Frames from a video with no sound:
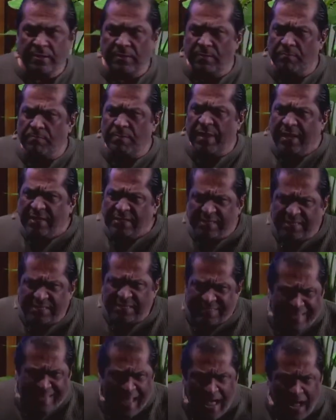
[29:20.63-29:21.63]
may
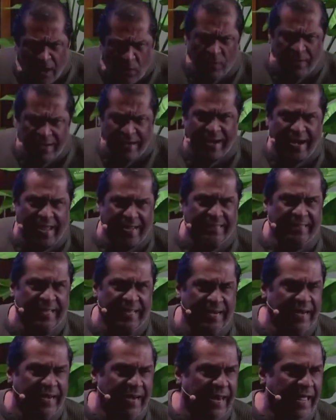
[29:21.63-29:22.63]
sound like
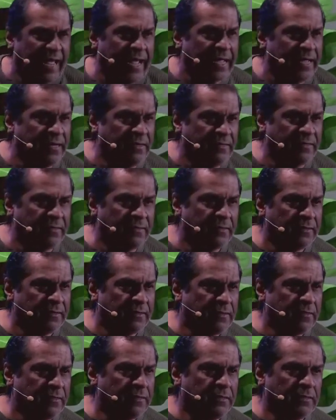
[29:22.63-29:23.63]
that light,
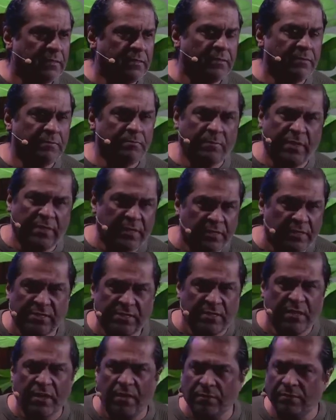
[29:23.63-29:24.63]
but it's
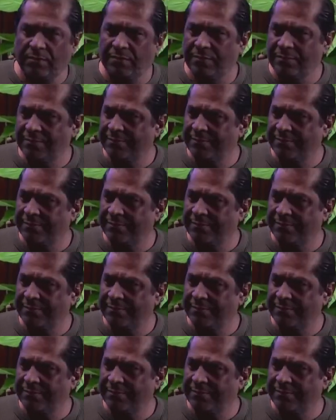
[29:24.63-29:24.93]
not.